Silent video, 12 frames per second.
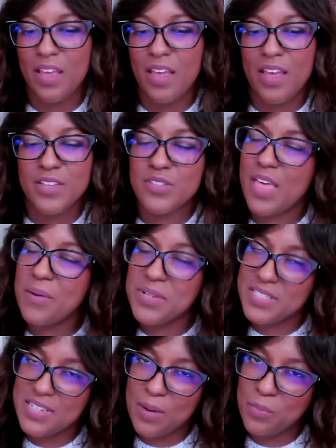So that was
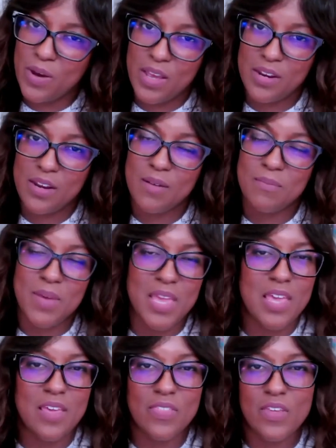step 1,
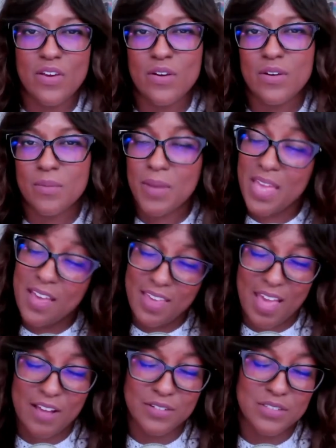making their
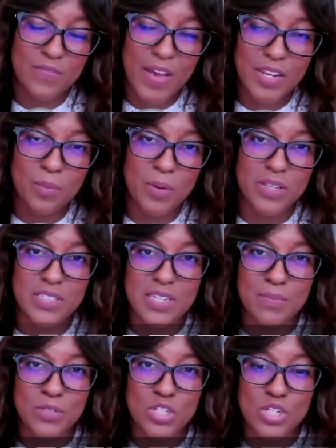accounts findable.
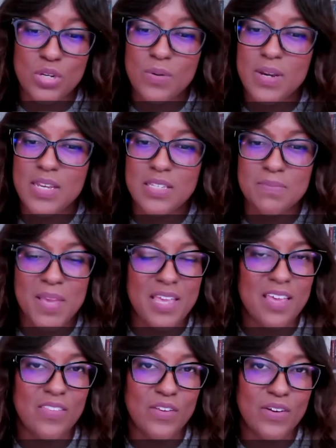Step 2 is
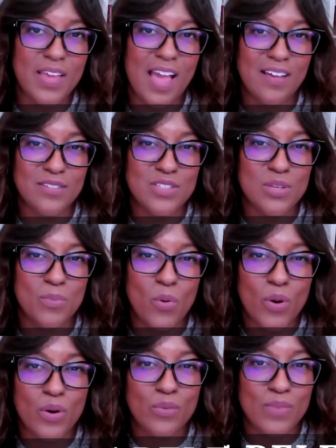making their accounts
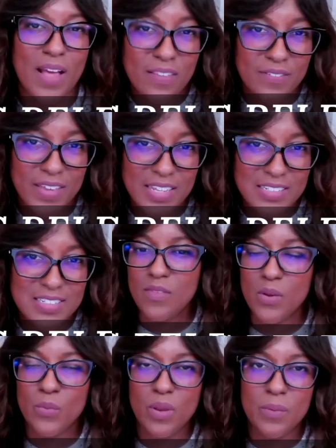more relevant.
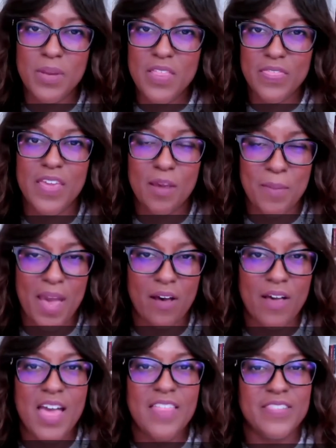When we think about
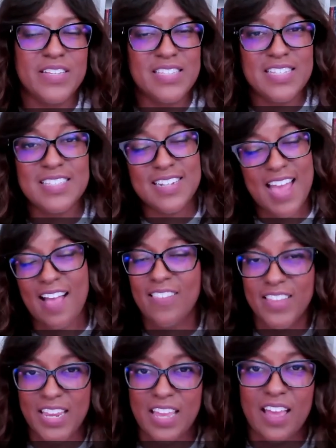the
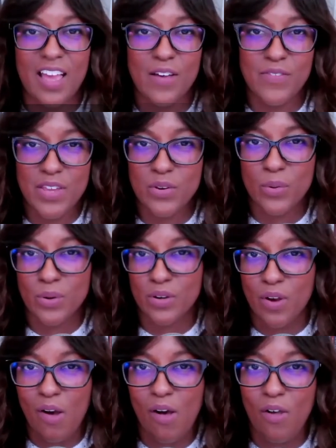seasonality of indoor
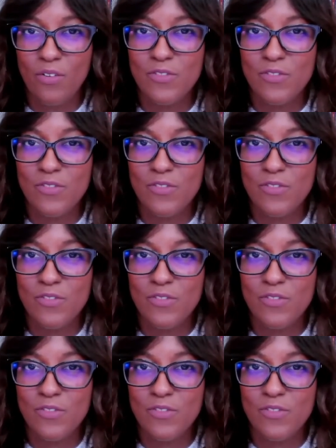golf,